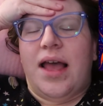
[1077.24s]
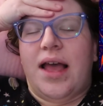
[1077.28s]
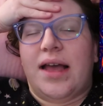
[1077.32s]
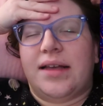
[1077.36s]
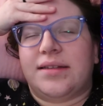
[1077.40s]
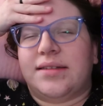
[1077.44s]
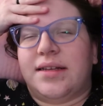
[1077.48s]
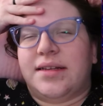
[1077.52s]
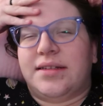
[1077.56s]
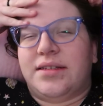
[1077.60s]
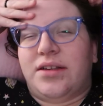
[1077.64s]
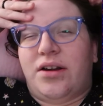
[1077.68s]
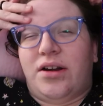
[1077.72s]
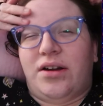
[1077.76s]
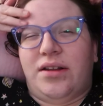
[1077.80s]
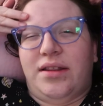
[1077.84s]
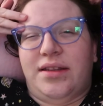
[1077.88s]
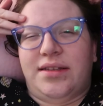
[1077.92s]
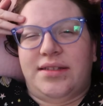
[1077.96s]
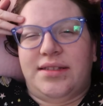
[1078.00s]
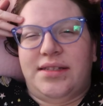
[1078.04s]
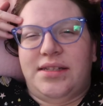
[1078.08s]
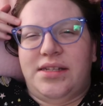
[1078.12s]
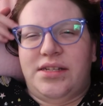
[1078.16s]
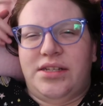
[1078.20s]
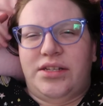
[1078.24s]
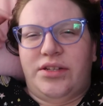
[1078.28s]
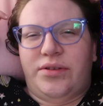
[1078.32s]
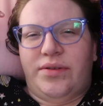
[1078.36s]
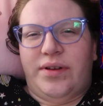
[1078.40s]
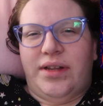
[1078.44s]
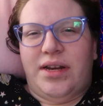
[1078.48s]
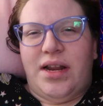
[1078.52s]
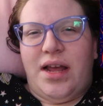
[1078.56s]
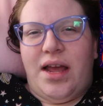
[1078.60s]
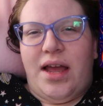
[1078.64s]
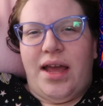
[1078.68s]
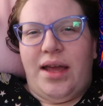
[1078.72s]
as I started listening to
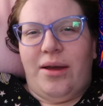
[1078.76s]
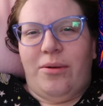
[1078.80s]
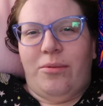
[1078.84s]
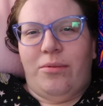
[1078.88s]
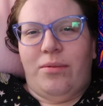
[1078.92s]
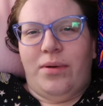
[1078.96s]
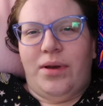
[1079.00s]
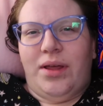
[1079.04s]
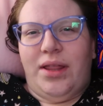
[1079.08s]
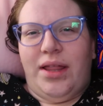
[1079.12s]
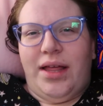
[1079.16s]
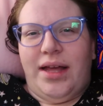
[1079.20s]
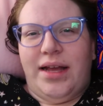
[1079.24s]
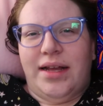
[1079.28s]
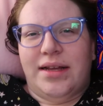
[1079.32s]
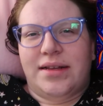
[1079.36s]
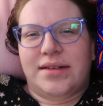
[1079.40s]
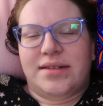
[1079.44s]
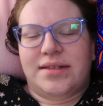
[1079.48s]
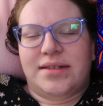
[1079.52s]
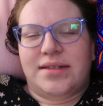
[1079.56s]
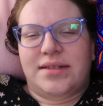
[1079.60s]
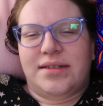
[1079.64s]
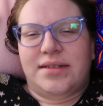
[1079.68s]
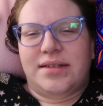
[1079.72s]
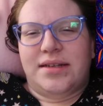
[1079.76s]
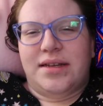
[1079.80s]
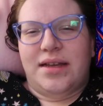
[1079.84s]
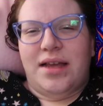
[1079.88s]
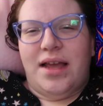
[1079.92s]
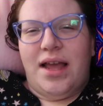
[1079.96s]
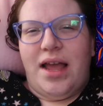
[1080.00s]
it, I realized